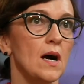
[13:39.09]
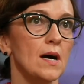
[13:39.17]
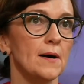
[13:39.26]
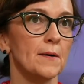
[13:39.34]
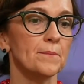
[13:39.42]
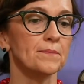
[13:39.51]

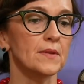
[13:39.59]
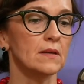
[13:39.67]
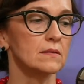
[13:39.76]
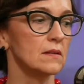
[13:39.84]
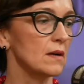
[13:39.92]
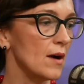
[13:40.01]

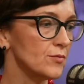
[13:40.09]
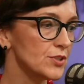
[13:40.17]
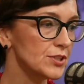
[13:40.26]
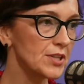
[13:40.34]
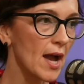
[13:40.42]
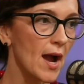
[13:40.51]
um, the
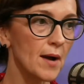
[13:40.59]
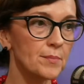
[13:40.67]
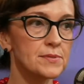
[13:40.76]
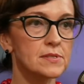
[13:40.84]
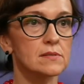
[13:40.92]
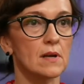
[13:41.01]

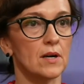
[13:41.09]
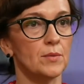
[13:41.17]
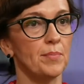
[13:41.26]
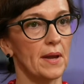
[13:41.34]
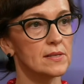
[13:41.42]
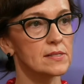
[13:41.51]
countertops
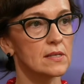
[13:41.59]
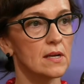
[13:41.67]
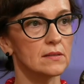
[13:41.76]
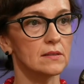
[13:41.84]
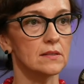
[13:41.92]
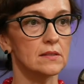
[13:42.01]
are
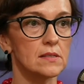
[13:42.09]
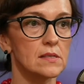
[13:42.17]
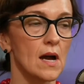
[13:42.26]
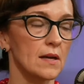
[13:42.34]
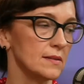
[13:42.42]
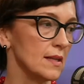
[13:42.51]
basic
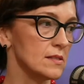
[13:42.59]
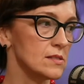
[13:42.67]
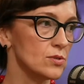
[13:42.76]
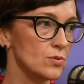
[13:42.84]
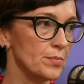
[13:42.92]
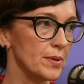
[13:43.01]
only
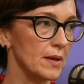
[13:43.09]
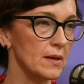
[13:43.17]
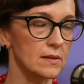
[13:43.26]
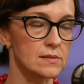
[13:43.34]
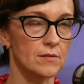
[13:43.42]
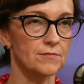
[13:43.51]
unless you
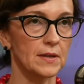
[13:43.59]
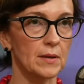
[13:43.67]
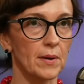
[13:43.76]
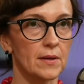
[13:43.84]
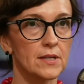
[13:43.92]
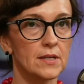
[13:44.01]
pick uh,
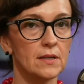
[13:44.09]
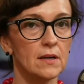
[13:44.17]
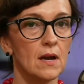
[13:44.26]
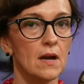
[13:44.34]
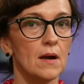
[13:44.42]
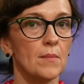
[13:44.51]
something
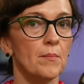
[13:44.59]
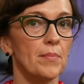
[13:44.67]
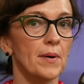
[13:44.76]
better yeah